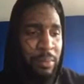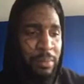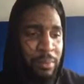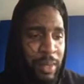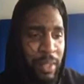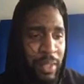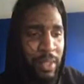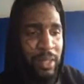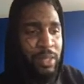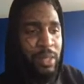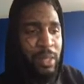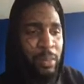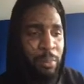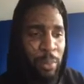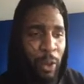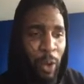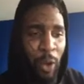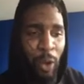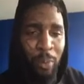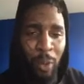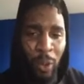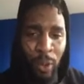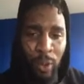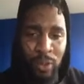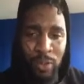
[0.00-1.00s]
Mister
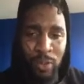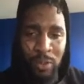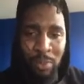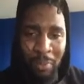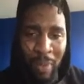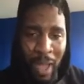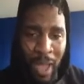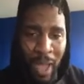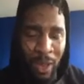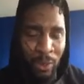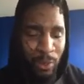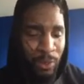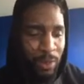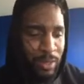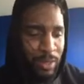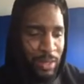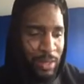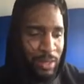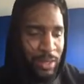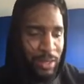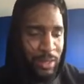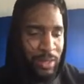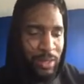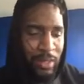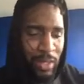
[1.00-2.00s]
Popo's backwards
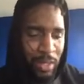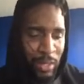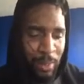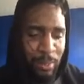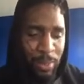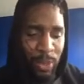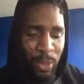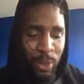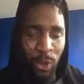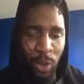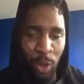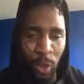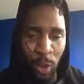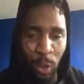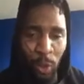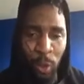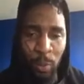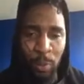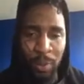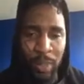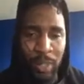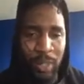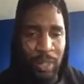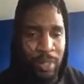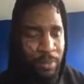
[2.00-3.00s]
is W O
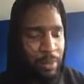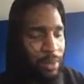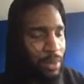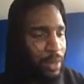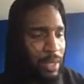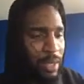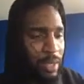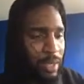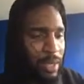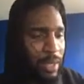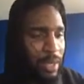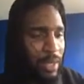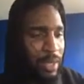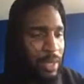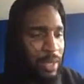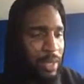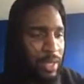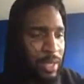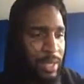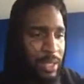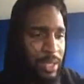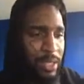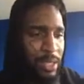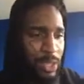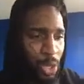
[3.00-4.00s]
P, bro. It,
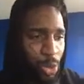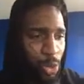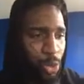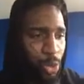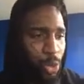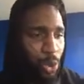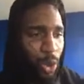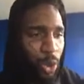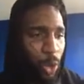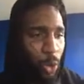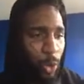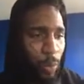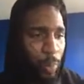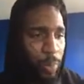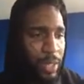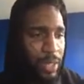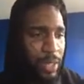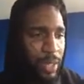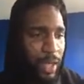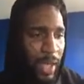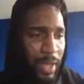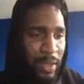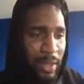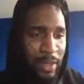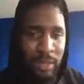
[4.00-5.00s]
he two O P,
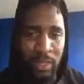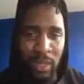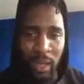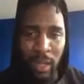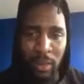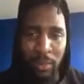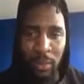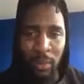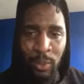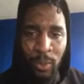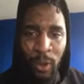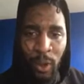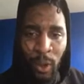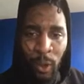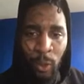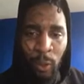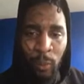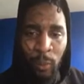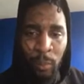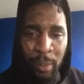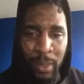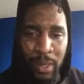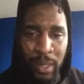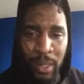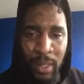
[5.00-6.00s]
like double O
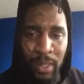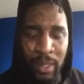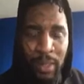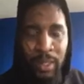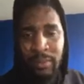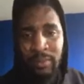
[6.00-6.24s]
P.